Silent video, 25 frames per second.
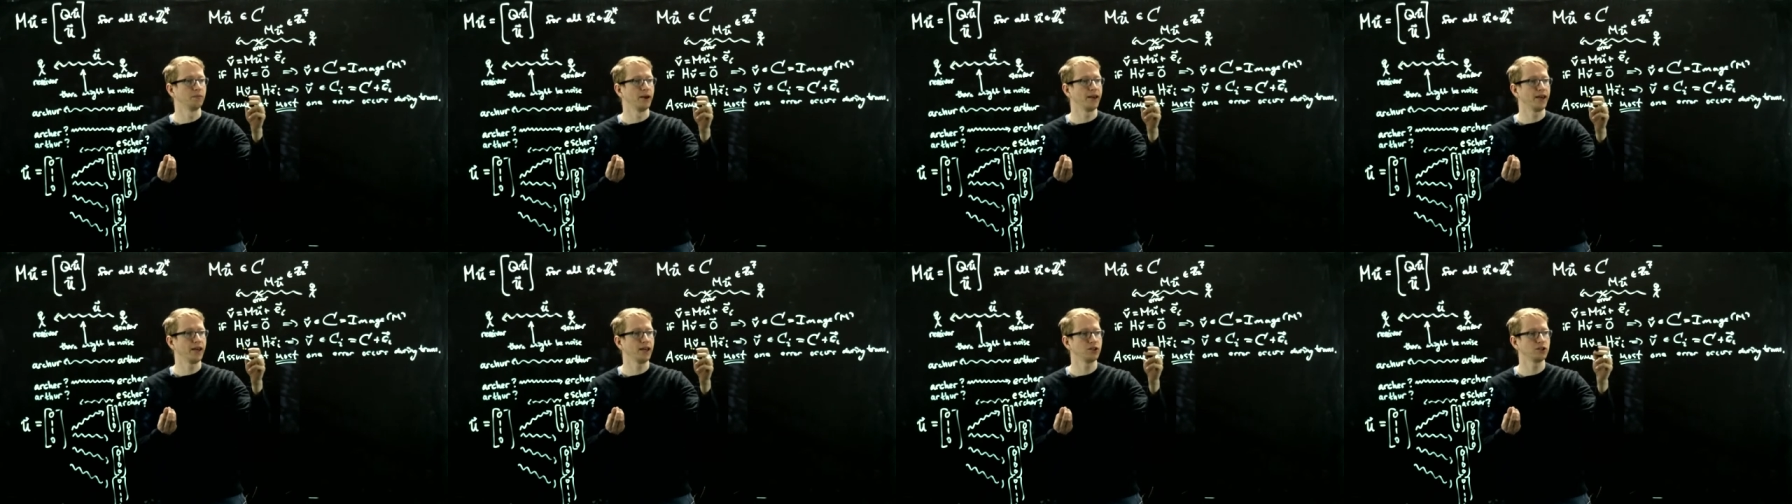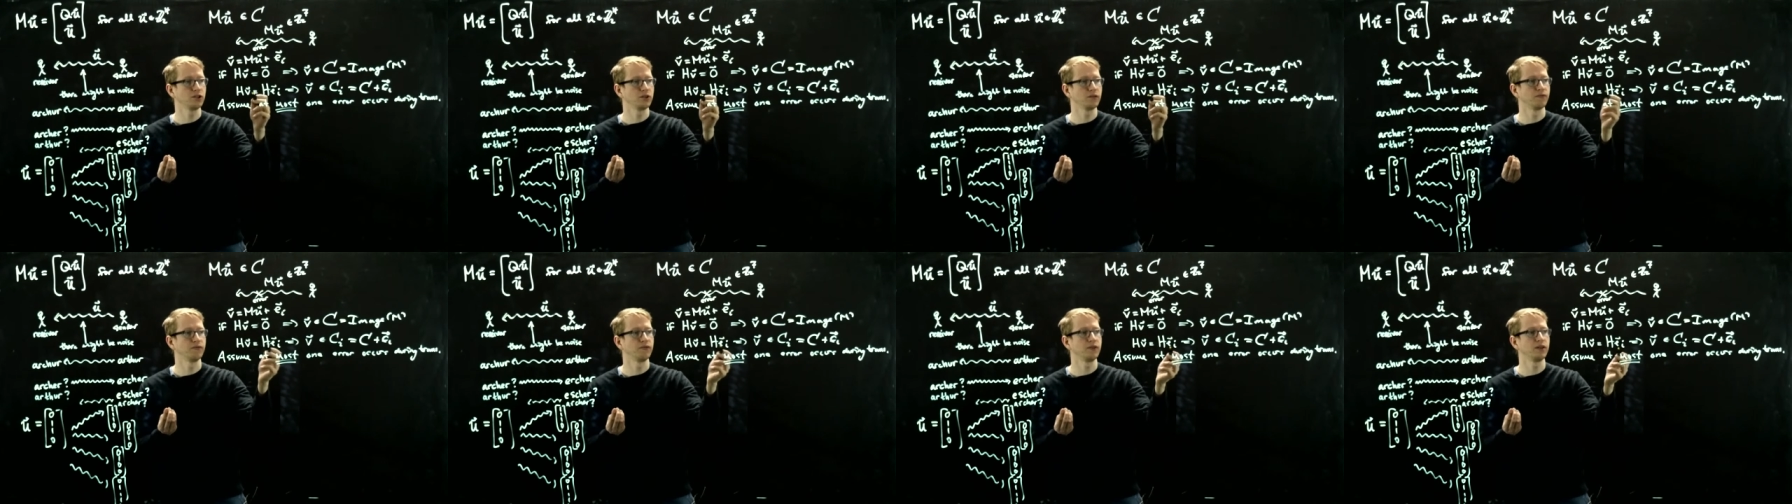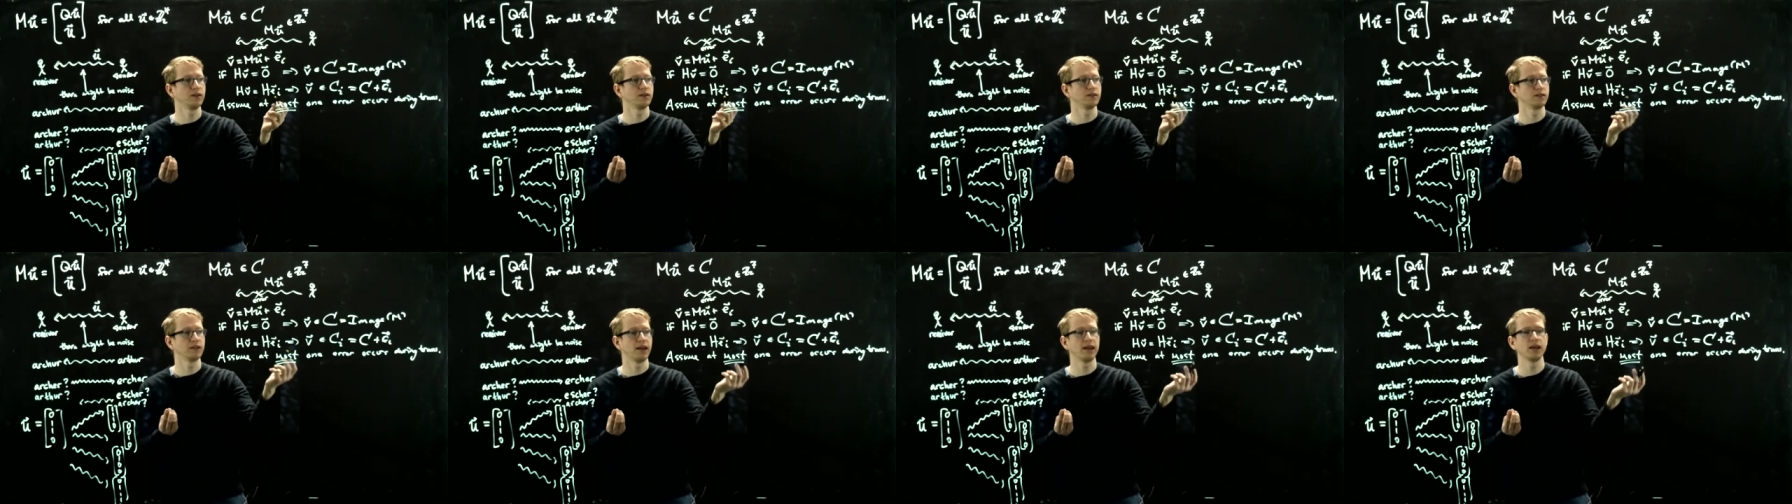H of
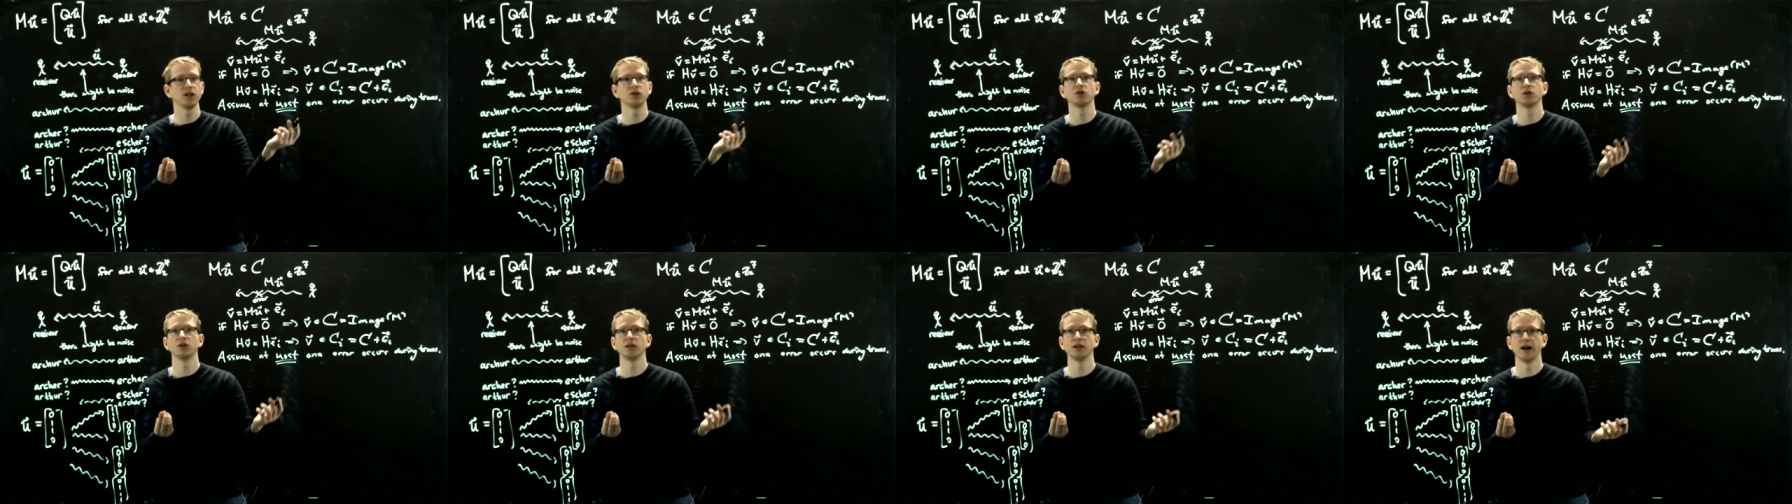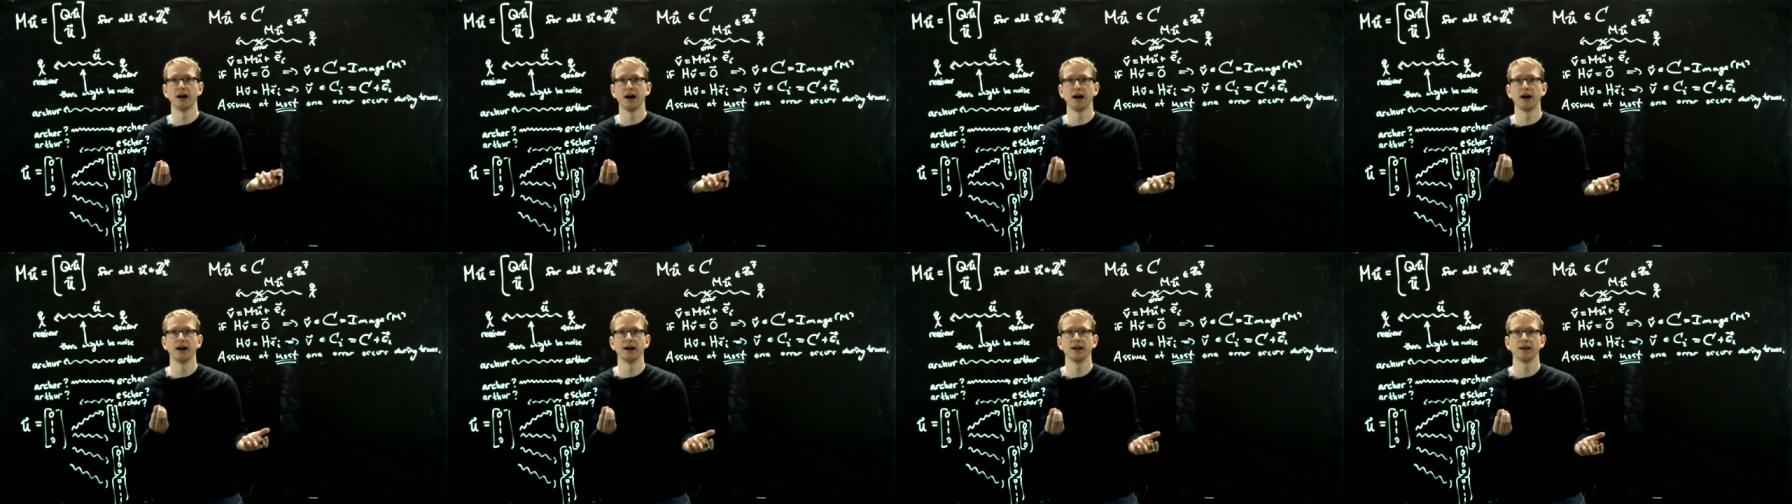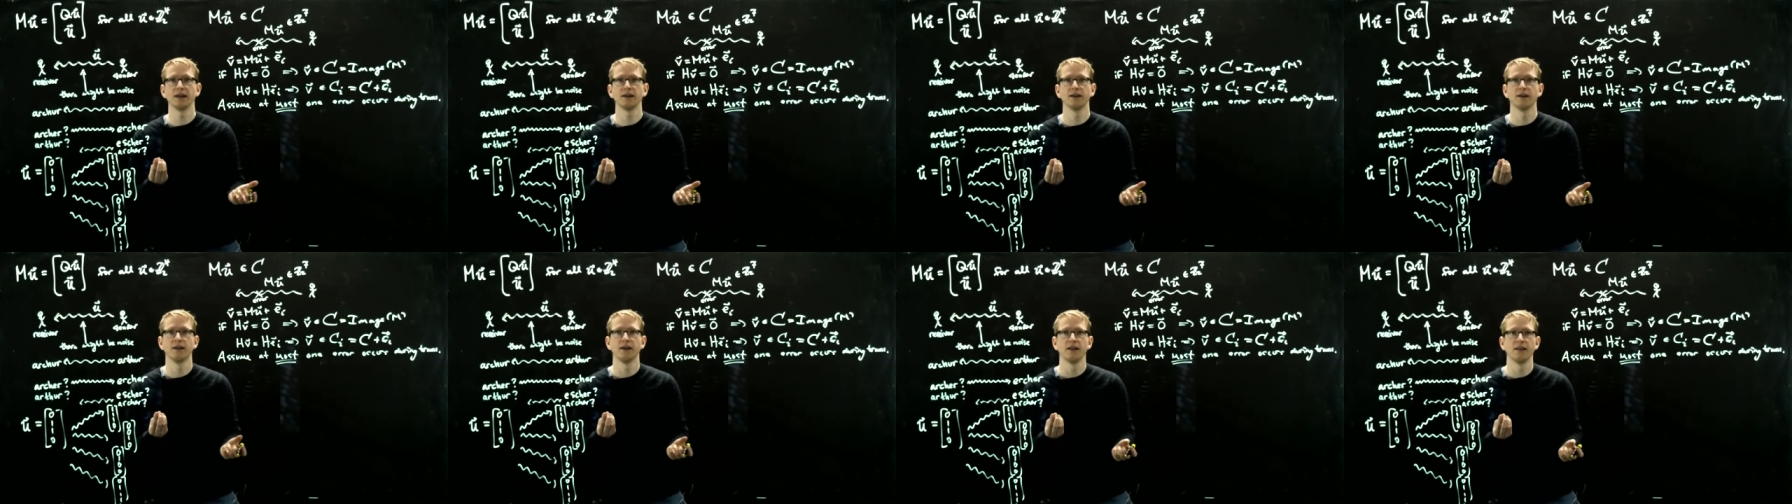V is
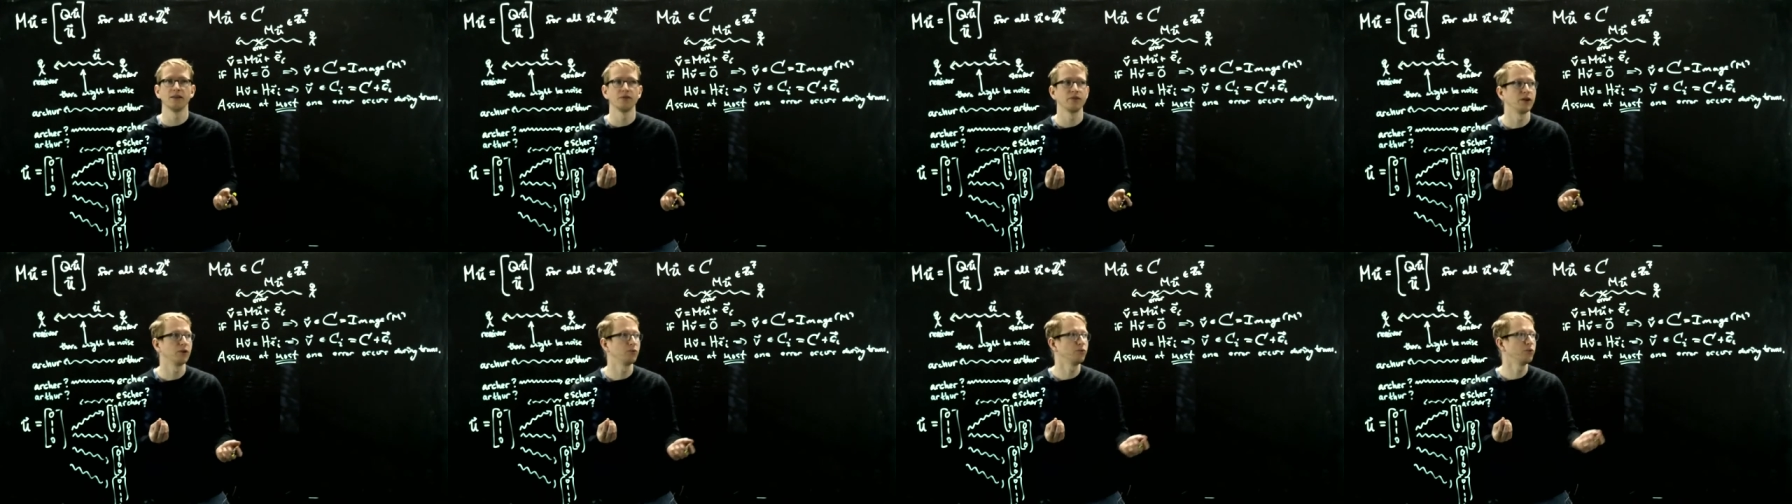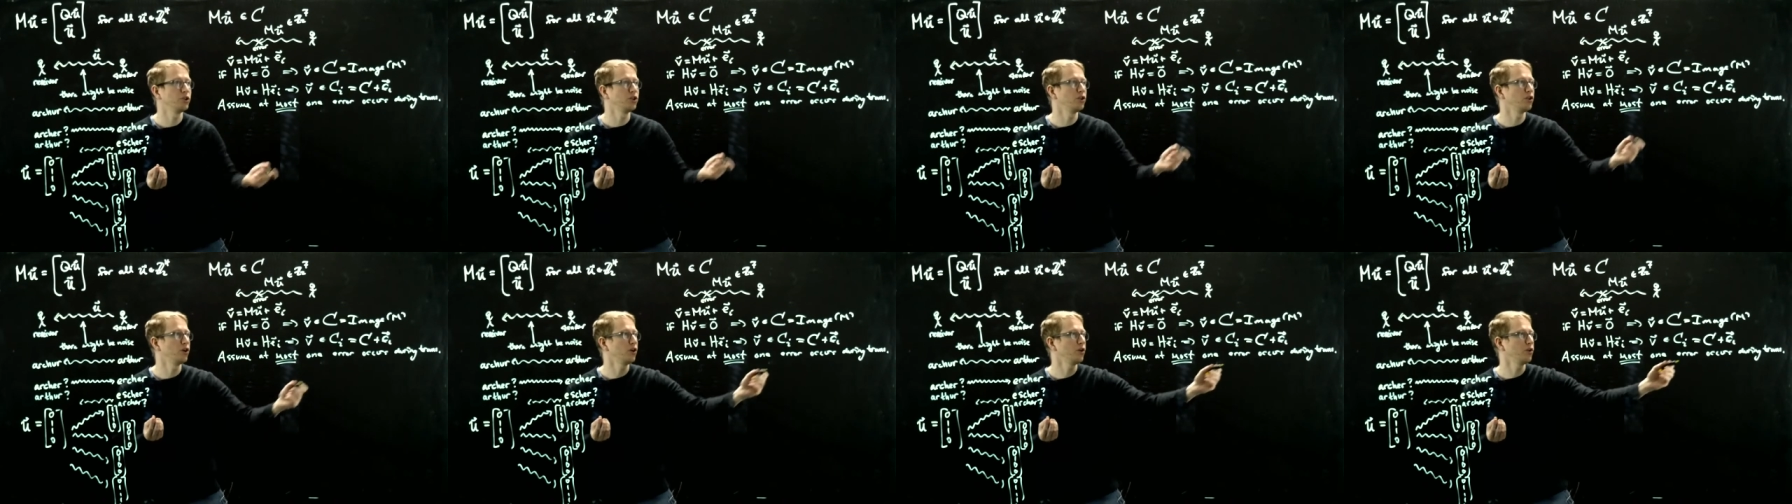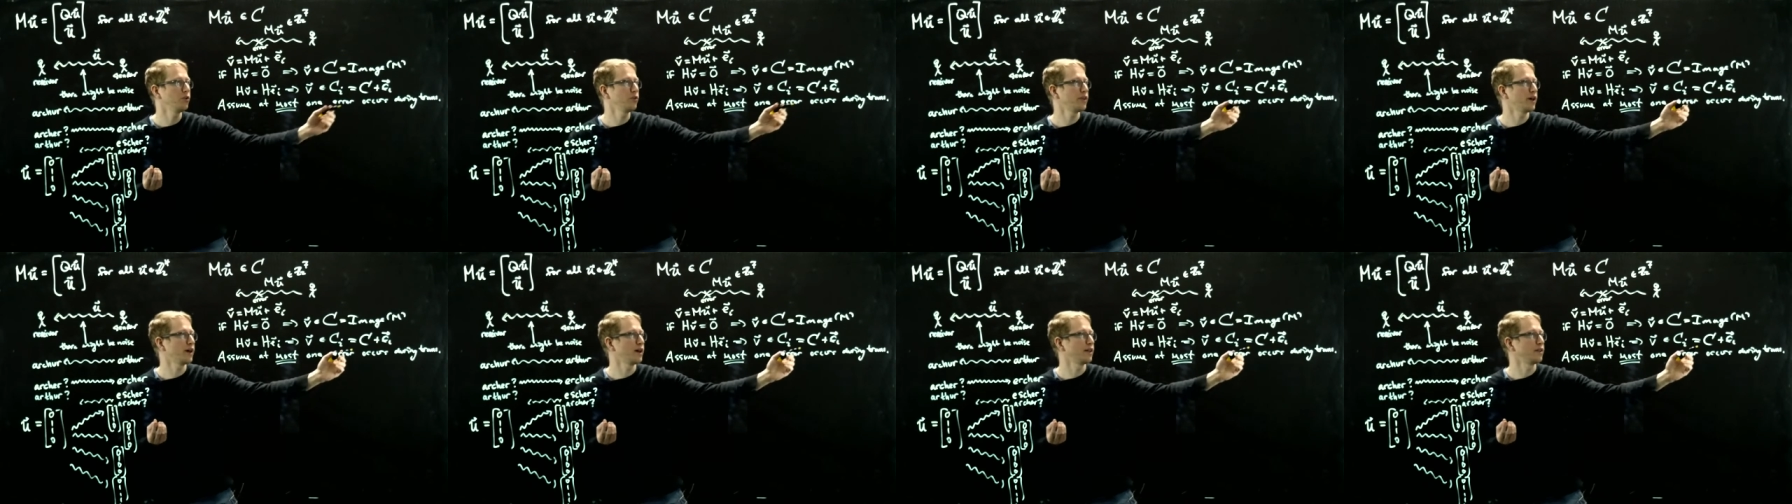HEI, then we
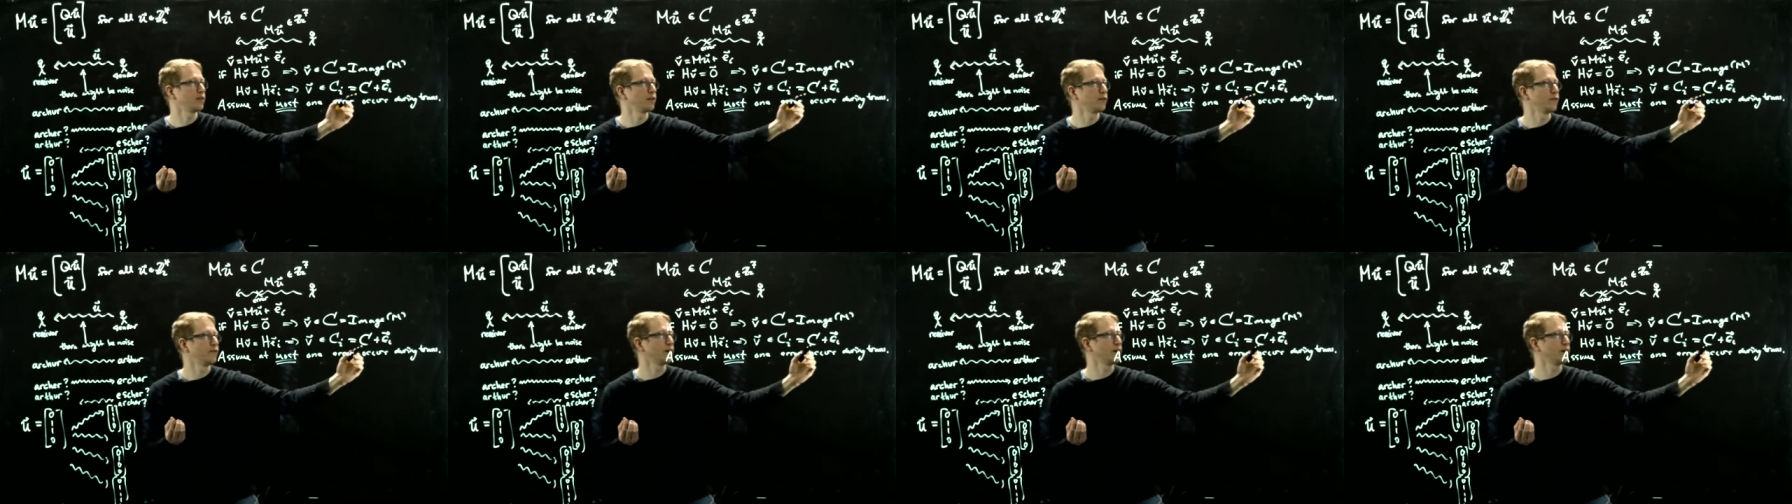know that the